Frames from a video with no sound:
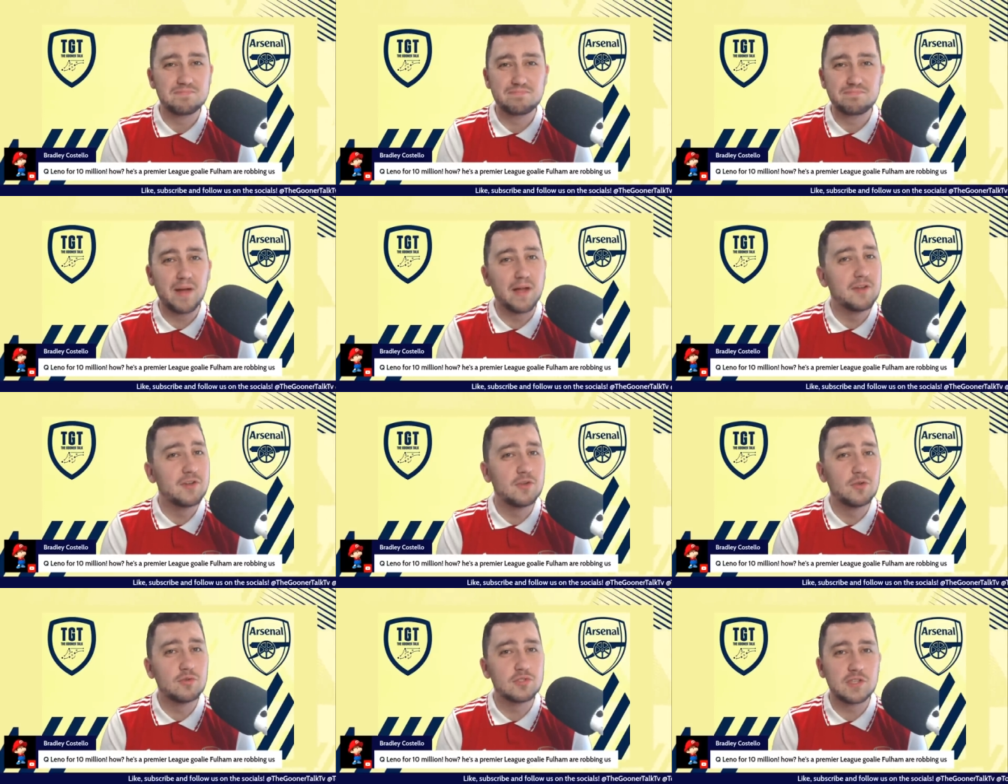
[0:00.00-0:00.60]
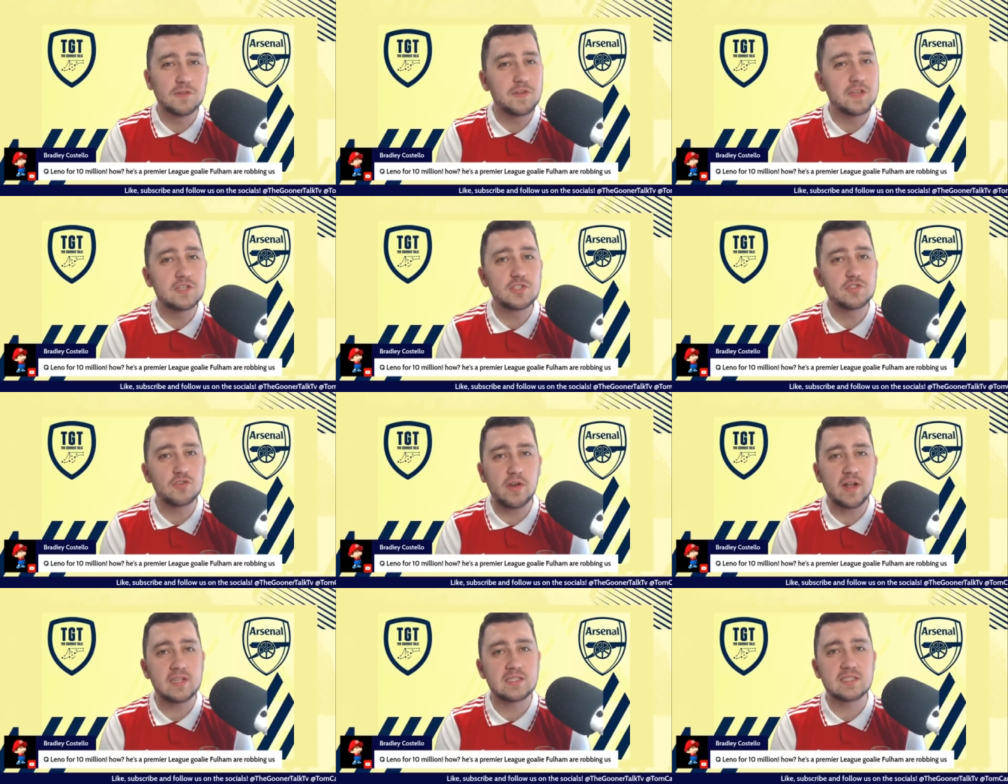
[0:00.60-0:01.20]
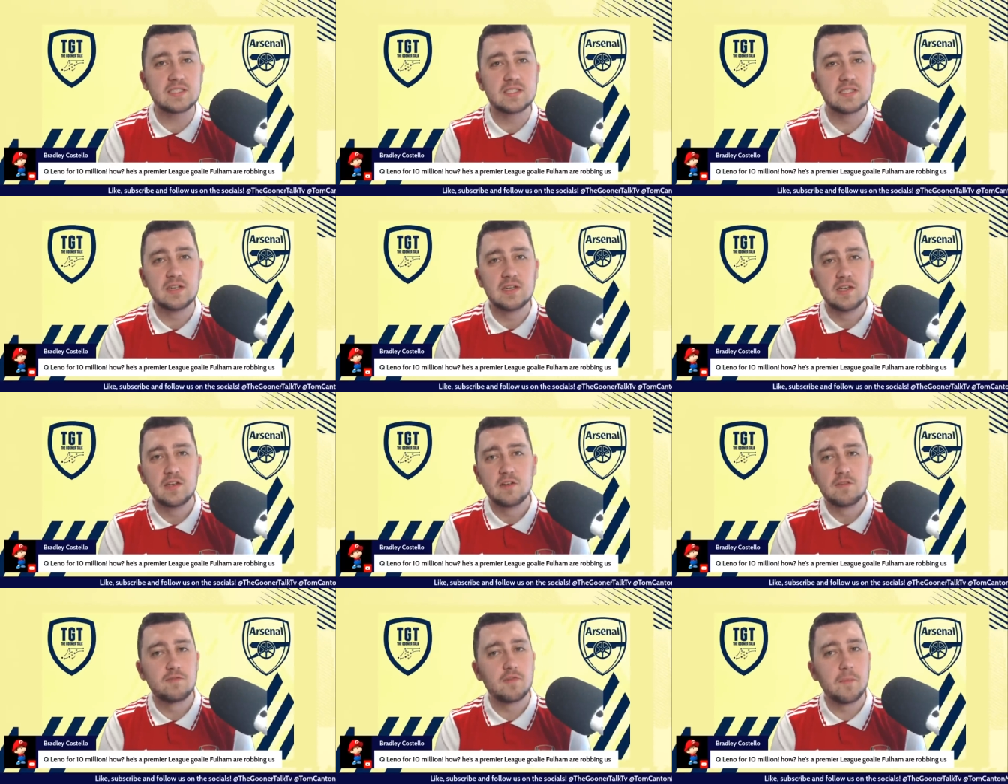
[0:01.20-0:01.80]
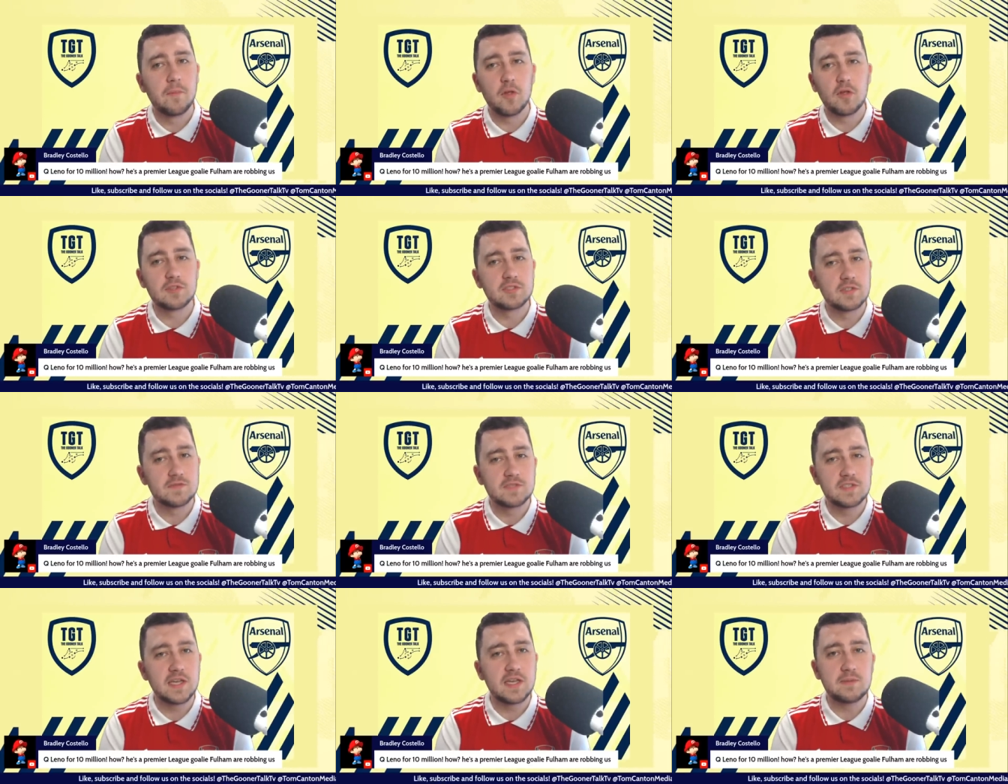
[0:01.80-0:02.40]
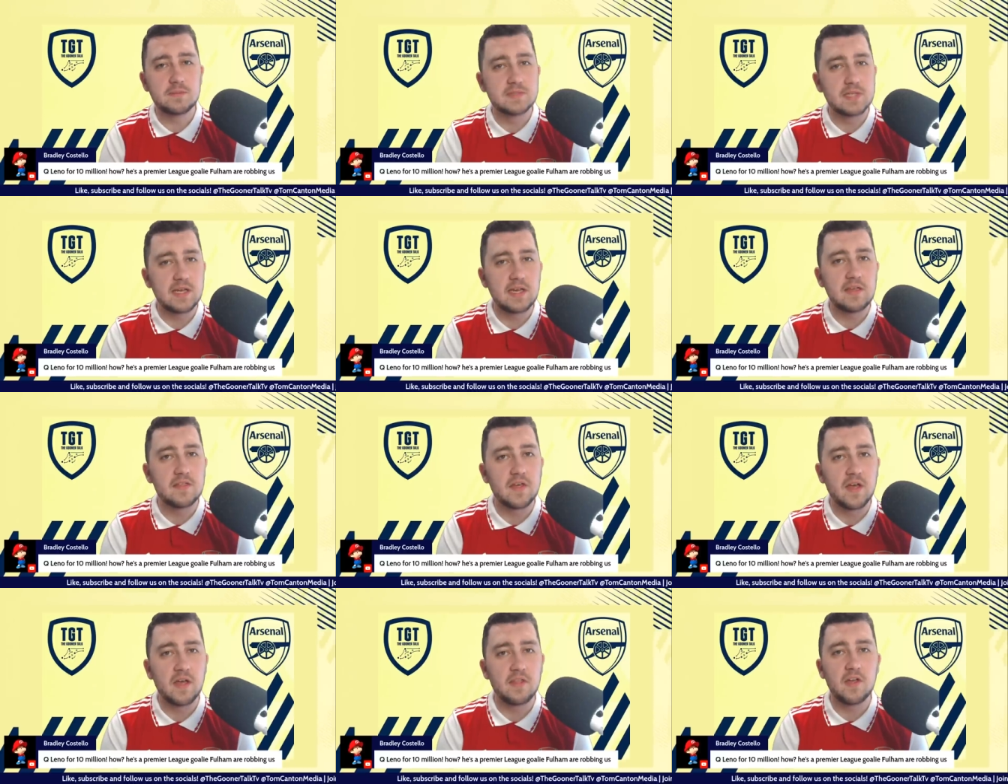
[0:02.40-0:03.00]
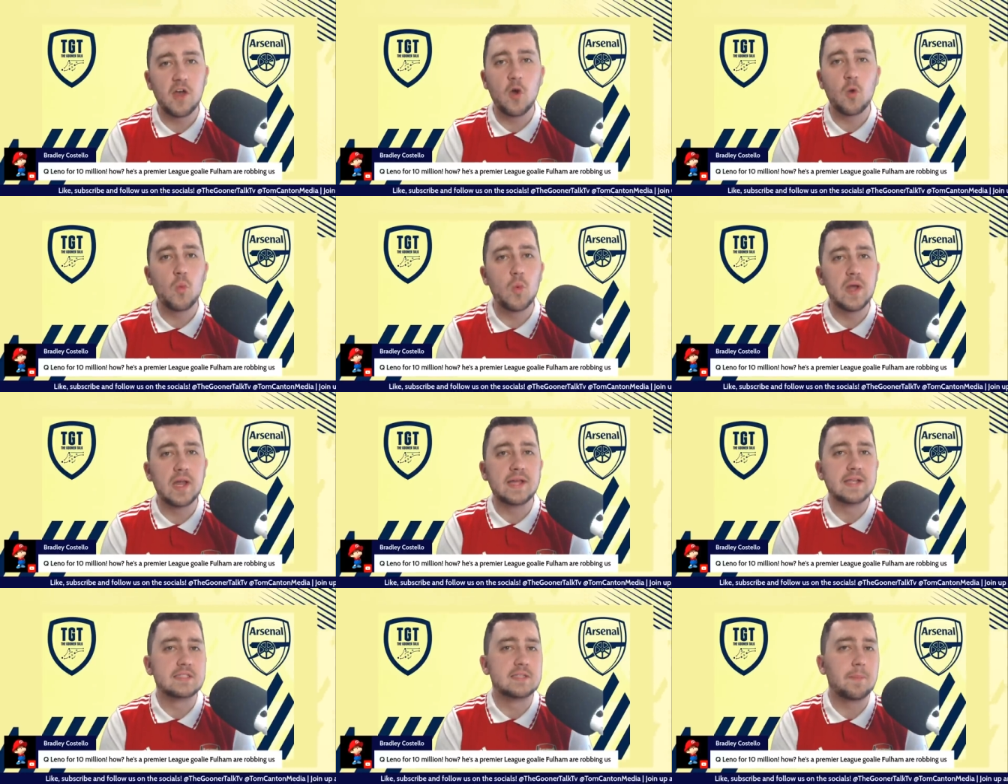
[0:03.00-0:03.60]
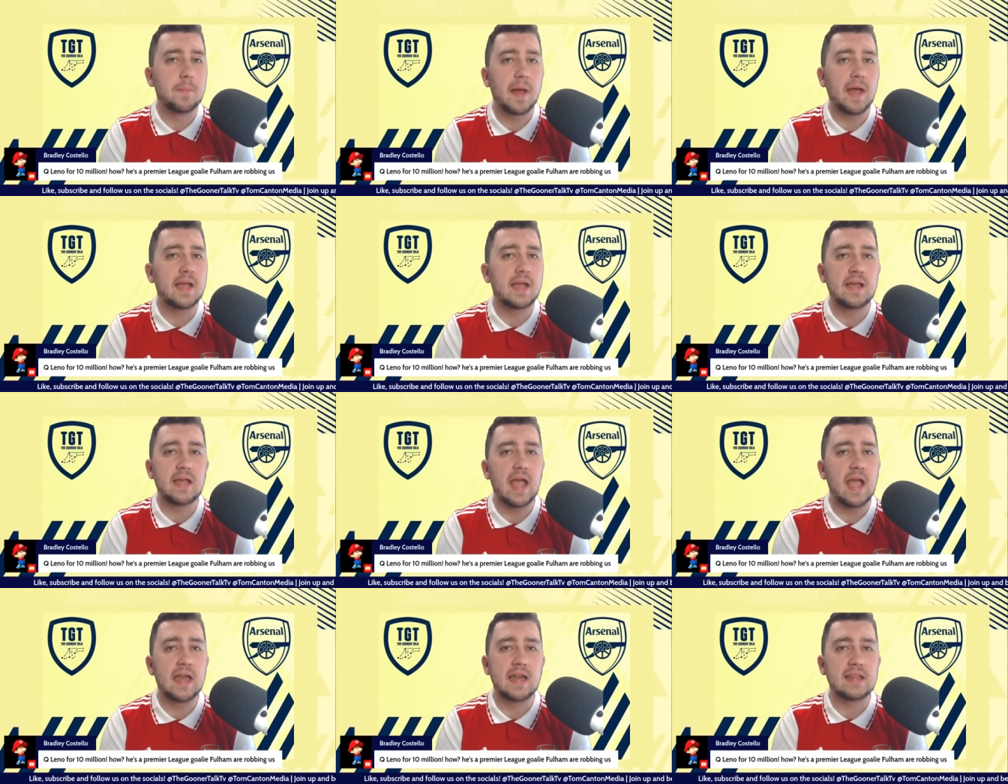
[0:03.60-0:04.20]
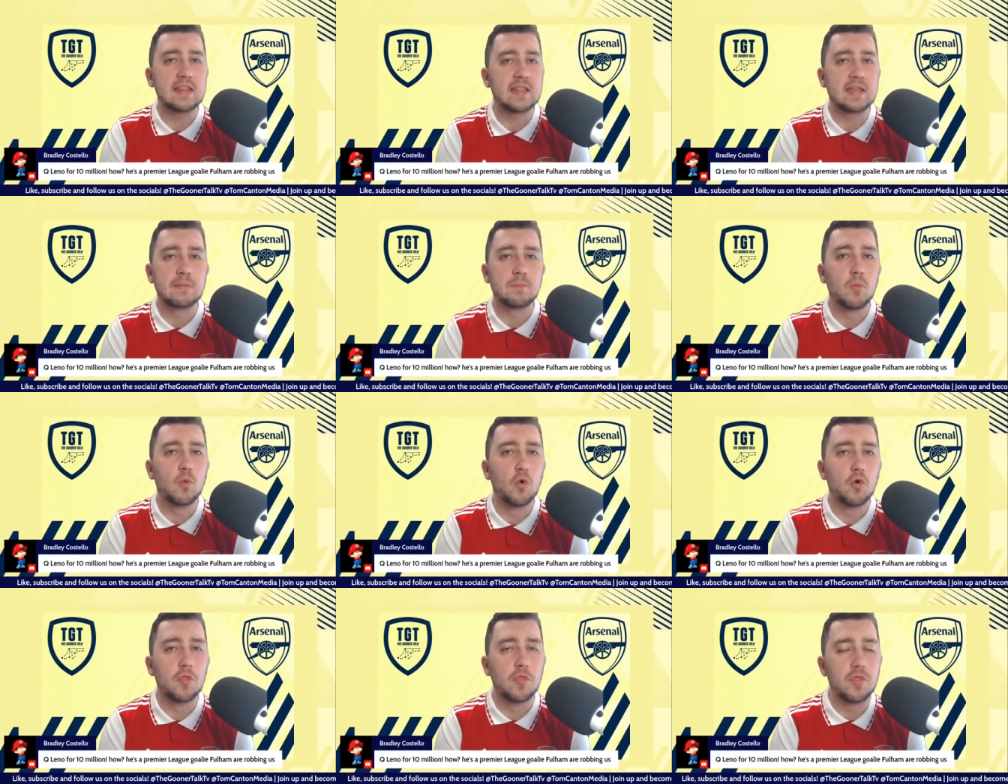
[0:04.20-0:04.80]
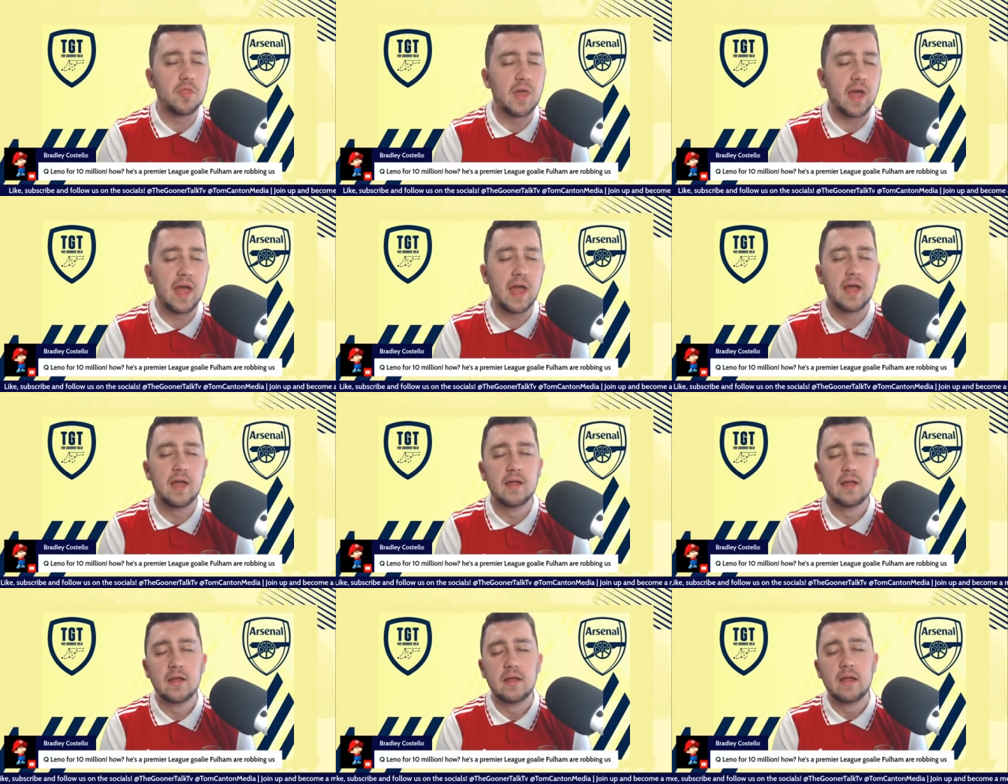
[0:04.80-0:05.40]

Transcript: bundles of interest from lots of teams either that are willing to pay anything more than that.